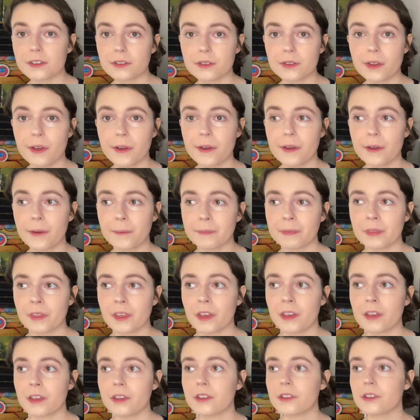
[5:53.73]
So
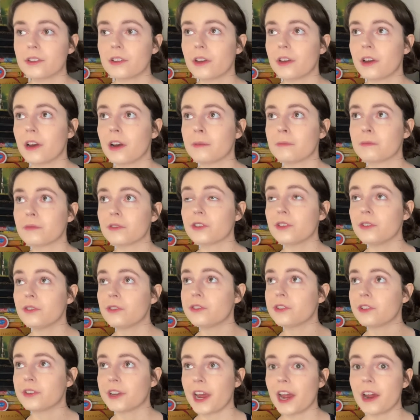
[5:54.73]

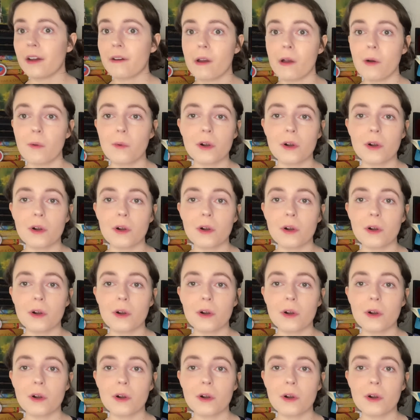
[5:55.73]
Zeus and Hera